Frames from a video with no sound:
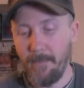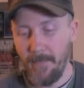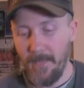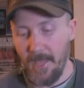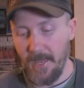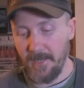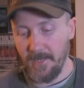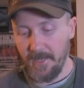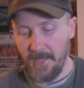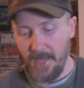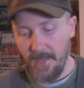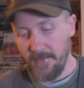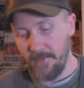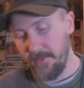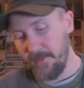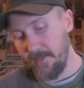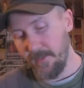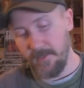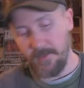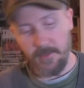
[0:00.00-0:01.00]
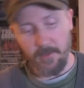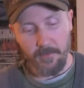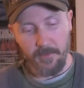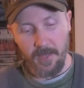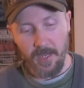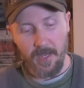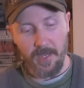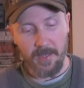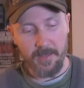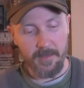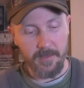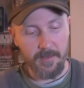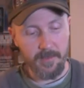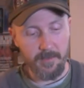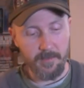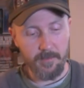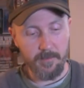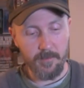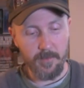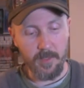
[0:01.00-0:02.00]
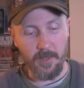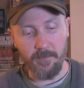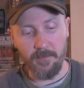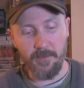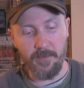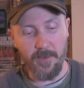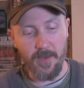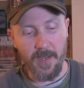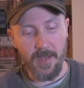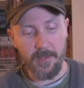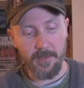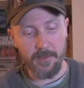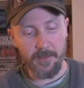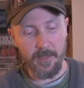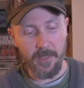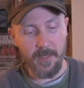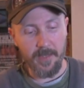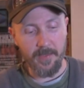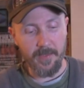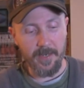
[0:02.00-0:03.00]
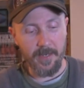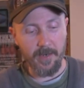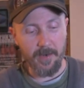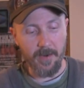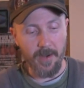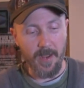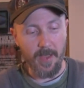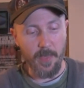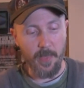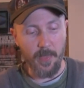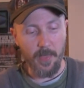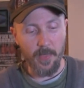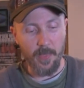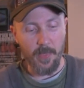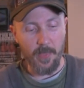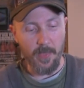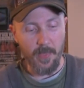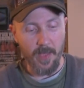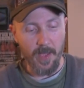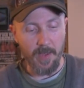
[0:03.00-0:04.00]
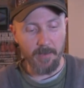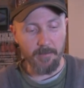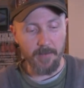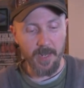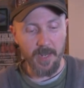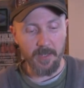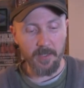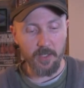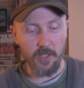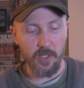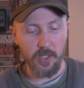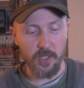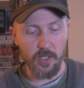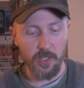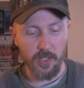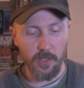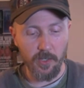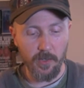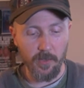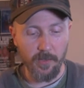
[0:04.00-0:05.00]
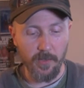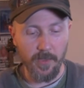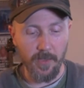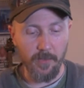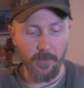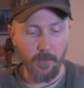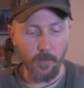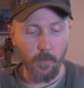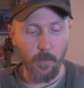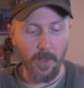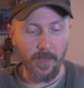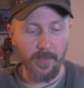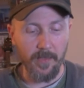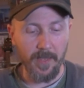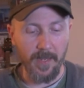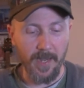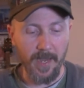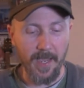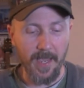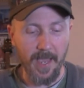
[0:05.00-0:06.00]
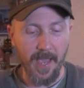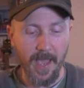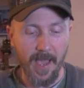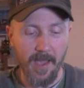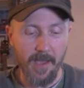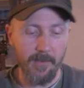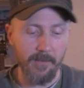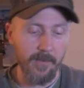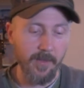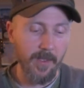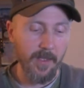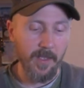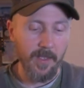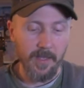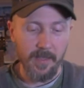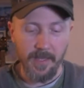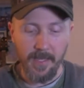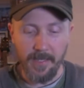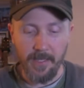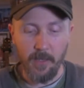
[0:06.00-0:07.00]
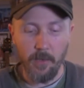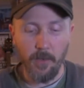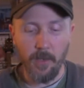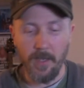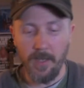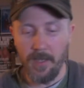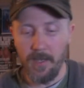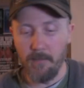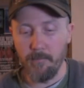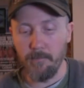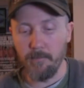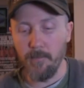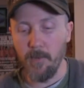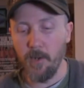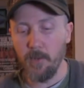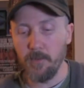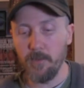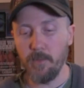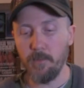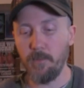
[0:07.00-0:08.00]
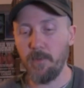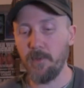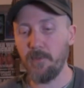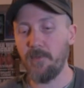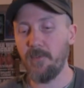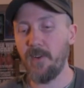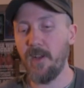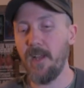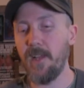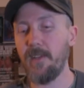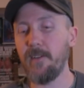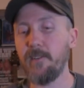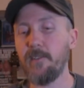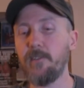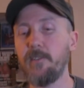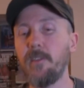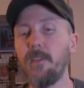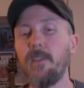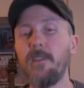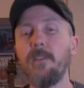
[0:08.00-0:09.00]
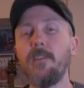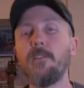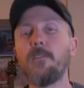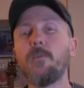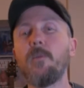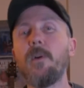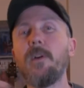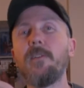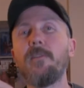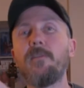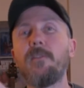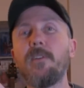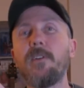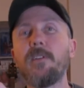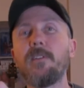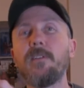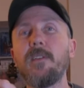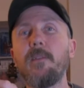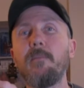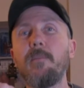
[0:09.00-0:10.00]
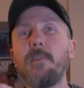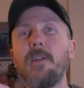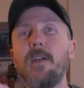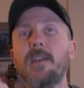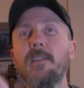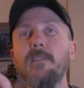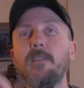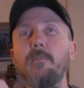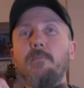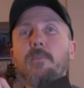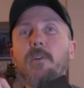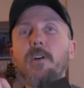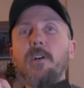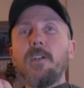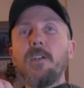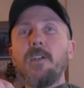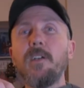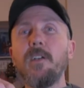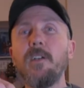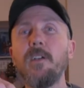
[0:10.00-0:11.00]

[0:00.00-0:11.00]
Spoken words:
again, these have got some files on there. I'm not sure that the one that I have, like you can get multiple files. This one, for example, has a book.